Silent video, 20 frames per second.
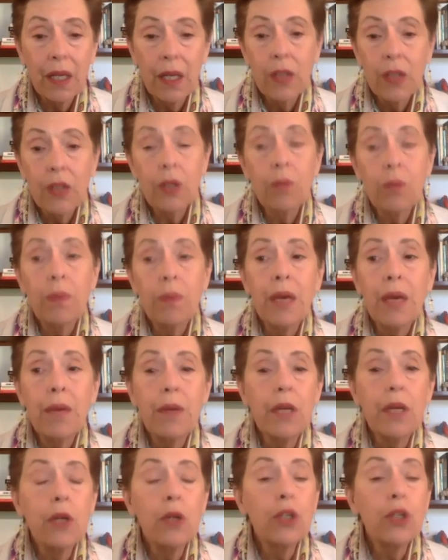So maybe
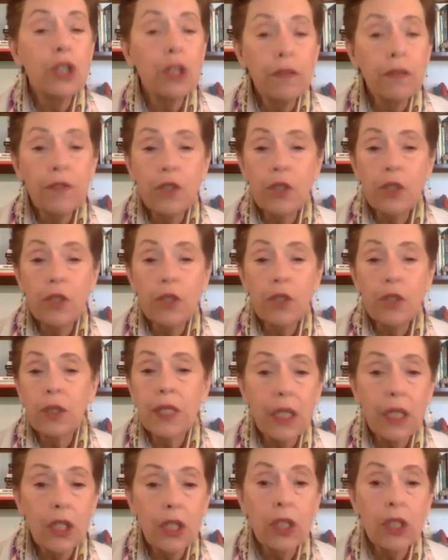you shift your
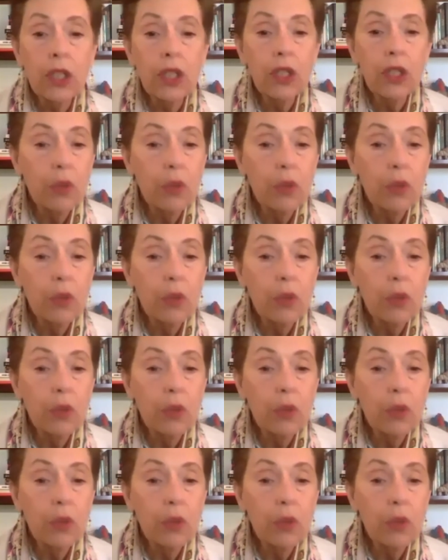attention